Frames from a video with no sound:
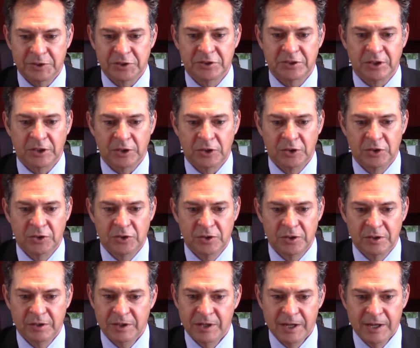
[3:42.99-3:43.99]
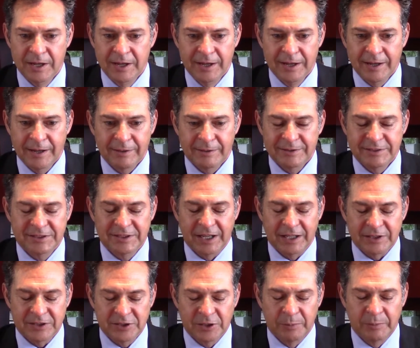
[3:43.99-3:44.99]
to
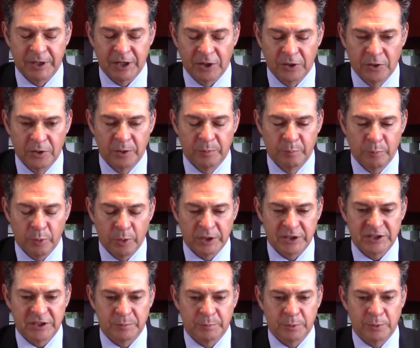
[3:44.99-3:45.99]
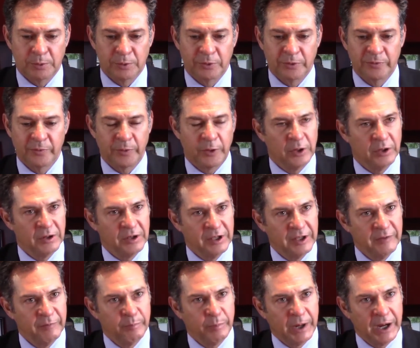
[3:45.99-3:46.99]
set so many good principles for you to
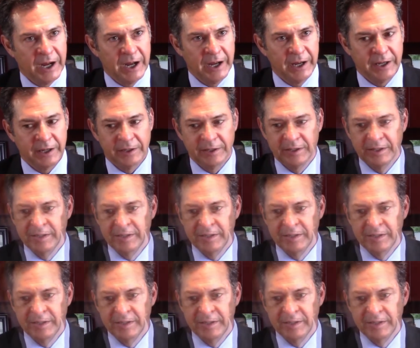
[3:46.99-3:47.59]
live by. And